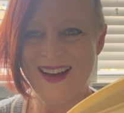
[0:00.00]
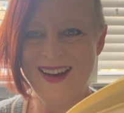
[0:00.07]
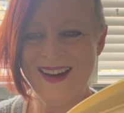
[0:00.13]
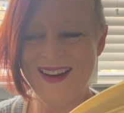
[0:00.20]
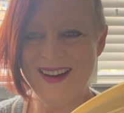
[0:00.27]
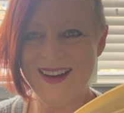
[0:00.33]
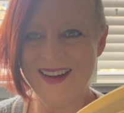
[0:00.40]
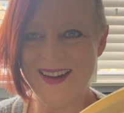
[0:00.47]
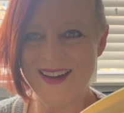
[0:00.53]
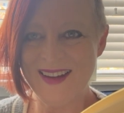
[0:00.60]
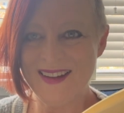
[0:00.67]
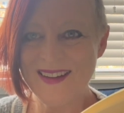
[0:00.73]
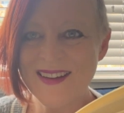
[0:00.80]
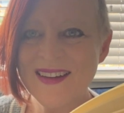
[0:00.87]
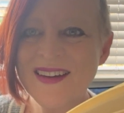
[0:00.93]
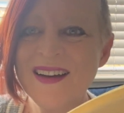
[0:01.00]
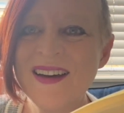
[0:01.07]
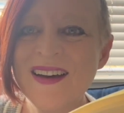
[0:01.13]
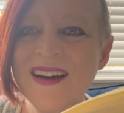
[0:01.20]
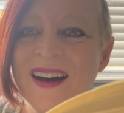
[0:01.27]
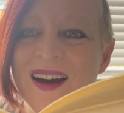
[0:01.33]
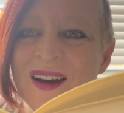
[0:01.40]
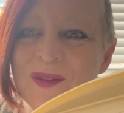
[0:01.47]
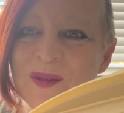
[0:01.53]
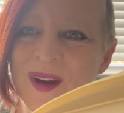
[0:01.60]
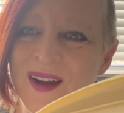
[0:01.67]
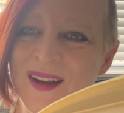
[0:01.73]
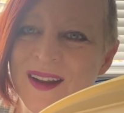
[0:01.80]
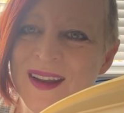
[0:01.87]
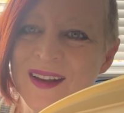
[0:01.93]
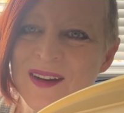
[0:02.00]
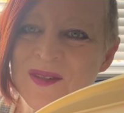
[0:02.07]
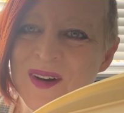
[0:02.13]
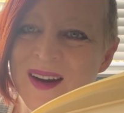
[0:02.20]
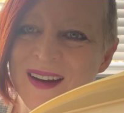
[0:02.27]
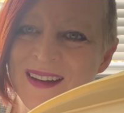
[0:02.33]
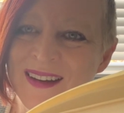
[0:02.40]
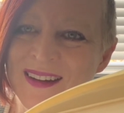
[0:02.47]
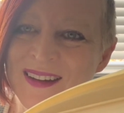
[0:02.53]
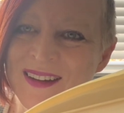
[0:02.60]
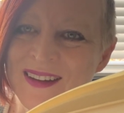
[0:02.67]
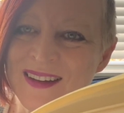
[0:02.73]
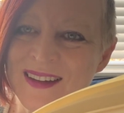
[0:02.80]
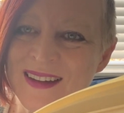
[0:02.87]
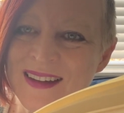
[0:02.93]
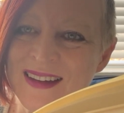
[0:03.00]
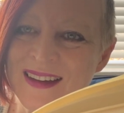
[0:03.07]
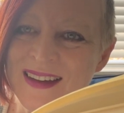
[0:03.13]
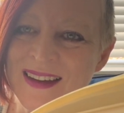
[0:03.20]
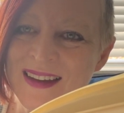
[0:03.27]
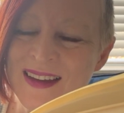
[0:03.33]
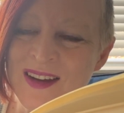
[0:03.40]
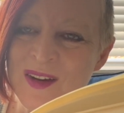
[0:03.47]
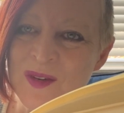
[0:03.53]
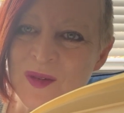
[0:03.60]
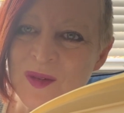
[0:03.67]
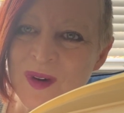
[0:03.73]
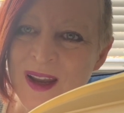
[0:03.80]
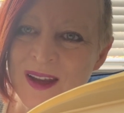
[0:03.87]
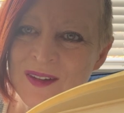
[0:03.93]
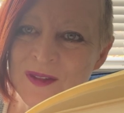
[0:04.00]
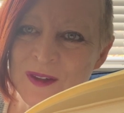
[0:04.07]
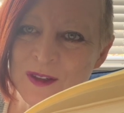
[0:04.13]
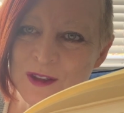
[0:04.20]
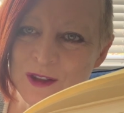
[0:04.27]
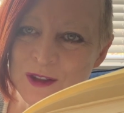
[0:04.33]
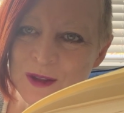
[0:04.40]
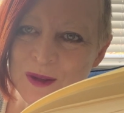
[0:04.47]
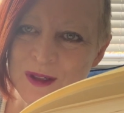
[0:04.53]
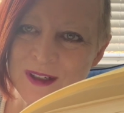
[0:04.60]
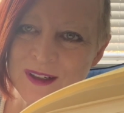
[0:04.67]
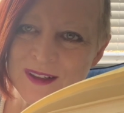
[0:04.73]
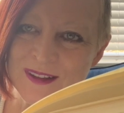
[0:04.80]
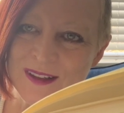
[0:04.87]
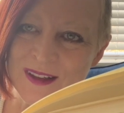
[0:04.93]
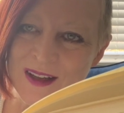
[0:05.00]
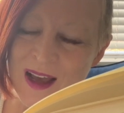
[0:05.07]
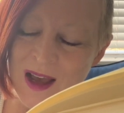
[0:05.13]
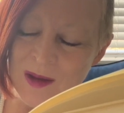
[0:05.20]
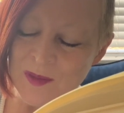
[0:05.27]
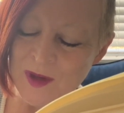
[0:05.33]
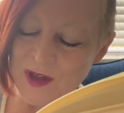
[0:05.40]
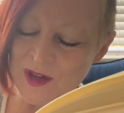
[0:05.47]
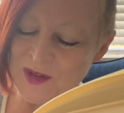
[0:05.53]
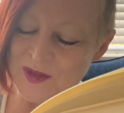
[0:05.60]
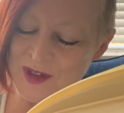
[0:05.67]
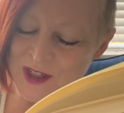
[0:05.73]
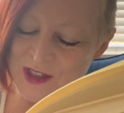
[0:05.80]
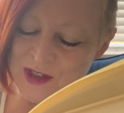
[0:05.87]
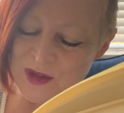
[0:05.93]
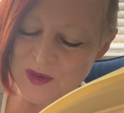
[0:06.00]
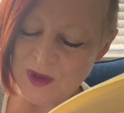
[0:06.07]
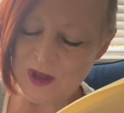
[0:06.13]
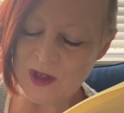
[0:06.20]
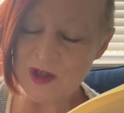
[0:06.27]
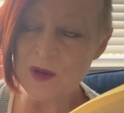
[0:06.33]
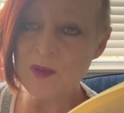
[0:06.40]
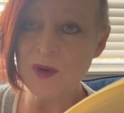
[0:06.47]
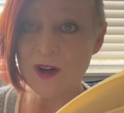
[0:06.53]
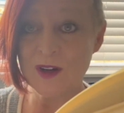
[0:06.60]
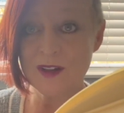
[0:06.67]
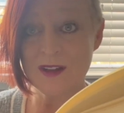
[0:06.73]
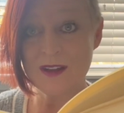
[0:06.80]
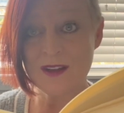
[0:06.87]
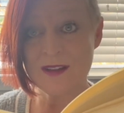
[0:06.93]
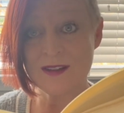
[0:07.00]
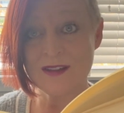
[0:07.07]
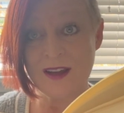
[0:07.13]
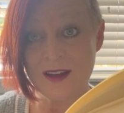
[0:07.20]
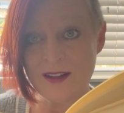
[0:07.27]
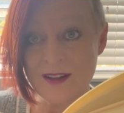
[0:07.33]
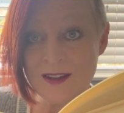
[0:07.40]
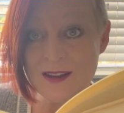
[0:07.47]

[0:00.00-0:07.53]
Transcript: Hi, I'm Redheaded Riding Hood, Red for short. I'm gonna read you William Barclay's Daily